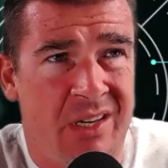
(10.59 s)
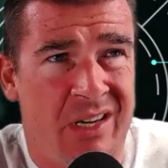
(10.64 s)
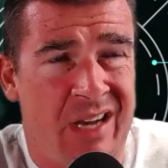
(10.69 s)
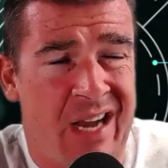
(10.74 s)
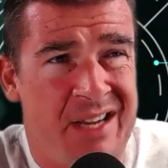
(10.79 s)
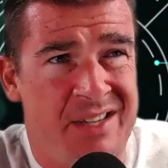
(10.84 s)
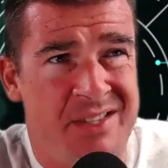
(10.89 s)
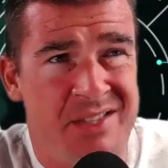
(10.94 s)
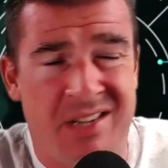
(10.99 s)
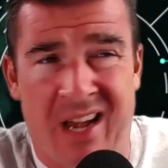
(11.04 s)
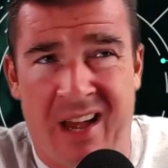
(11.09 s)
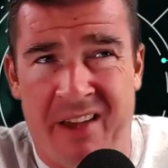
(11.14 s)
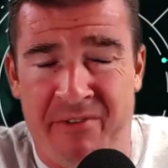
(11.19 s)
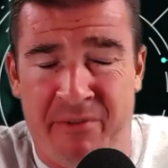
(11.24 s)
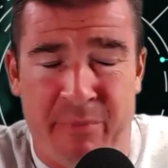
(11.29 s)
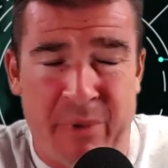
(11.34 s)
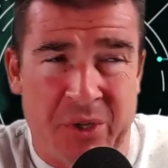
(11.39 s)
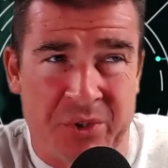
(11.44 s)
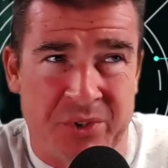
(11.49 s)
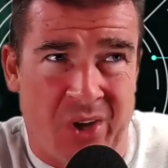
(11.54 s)
Guys,
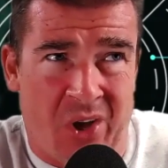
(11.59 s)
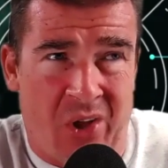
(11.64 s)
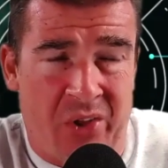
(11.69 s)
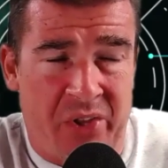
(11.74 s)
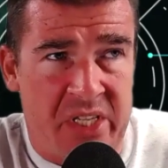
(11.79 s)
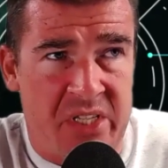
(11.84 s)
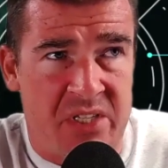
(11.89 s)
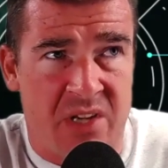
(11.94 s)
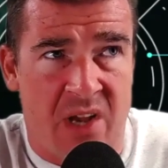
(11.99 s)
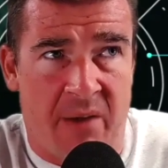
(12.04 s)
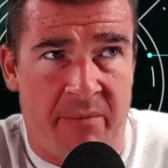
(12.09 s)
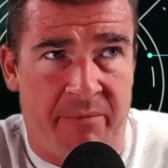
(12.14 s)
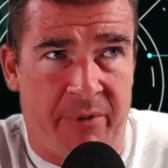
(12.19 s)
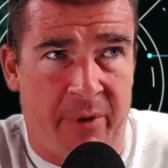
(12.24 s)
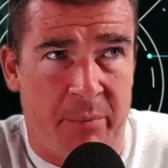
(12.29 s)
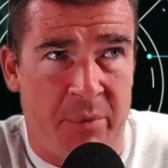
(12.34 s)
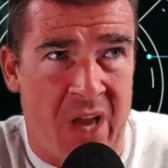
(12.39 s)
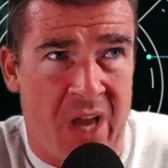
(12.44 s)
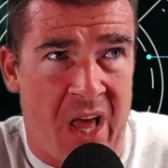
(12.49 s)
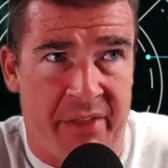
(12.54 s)
I've built all these up
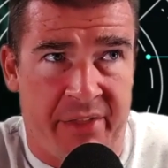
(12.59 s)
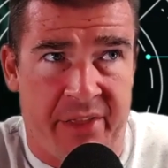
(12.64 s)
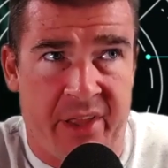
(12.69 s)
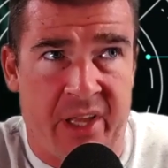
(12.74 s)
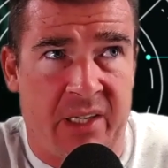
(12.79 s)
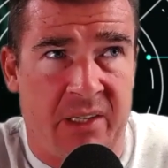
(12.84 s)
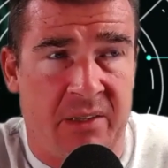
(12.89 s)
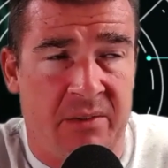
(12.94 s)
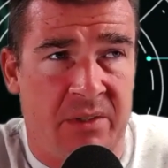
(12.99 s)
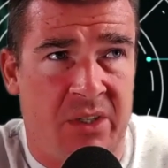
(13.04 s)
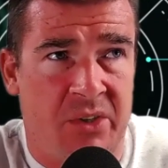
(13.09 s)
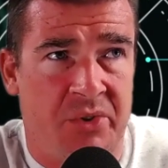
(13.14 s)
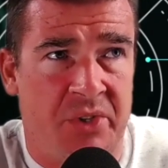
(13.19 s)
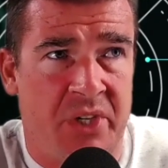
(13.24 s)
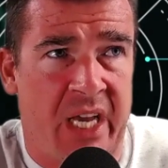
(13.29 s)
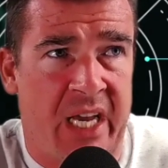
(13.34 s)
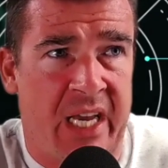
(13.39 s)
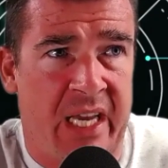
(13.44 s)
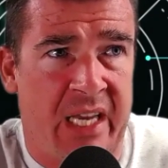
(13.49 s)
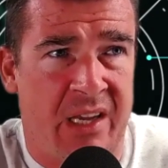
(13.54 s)
from nothing.
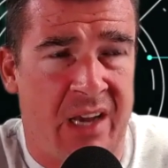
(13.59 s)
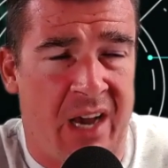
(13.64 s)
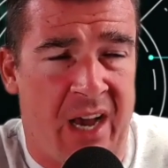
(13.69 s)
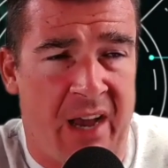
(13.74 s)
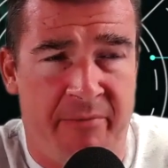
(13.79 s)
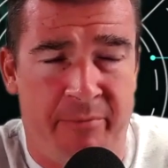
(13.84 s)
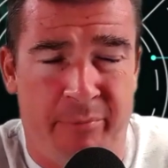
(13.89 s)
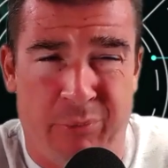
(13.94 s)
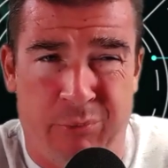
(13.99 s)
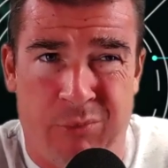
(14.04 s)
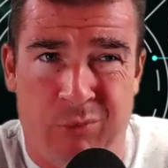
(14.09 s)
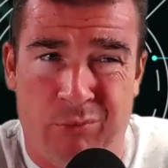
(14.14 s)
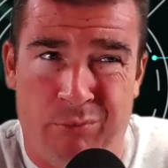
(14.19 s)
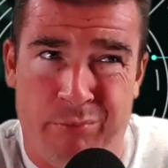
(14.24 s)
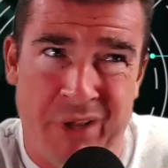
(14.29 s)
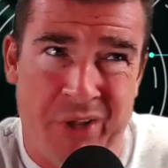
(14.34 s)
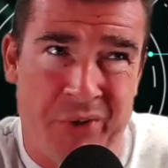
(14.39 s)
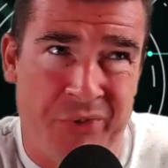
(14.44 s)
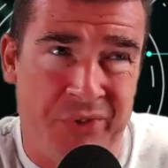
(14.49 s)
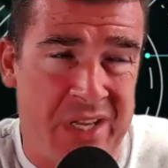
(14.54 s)
Okay, I
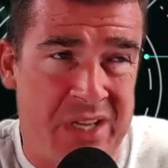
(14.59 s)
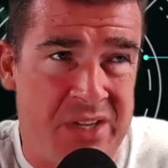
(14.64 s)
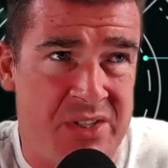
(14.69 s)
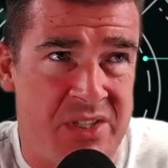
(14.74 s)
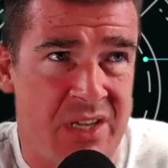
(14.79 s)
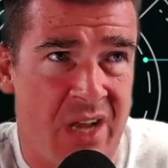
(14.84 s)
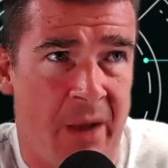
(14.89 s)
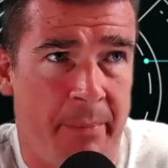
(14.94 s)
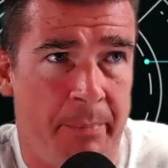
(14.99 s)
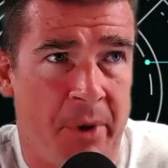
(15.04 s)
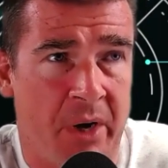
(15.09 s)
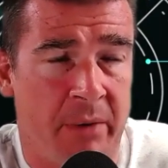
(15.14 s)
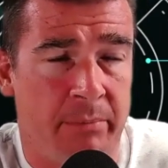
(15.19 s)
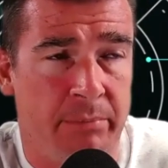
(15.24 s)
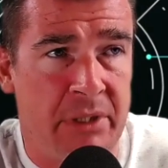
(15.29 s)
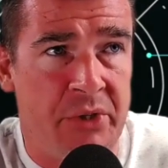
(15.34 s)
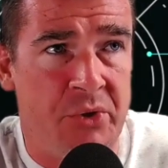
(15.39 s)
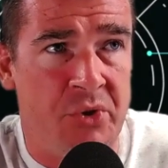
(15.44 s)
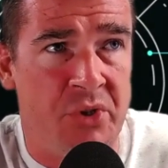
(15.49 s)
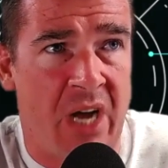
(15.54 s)
built these up on a
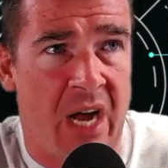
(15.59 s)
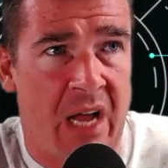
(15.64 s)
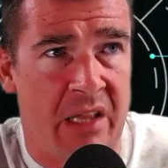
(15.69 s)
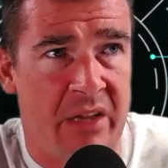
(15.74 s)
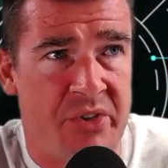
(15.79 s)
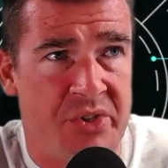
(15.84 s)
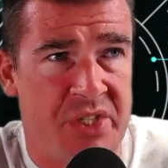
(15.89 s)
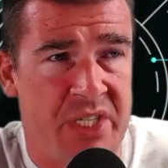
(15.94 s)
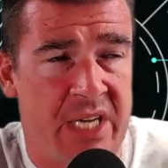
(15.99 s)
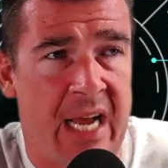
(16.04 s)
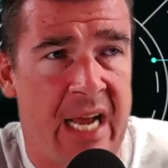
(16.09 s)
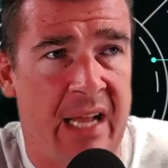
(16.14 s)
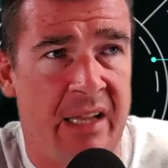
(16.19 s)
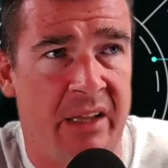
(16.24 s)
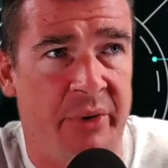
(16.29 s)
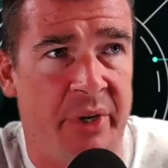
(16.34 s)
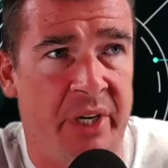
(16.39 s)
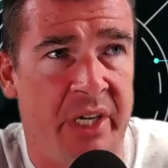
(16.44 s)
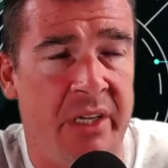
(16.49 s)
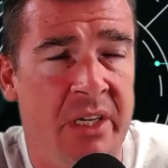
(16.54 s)
blue collar
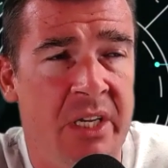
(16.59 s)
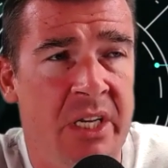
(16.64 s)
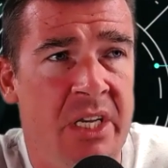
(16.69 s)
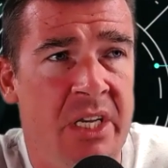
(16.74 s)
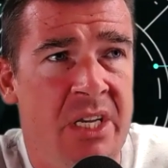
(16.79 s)
salary.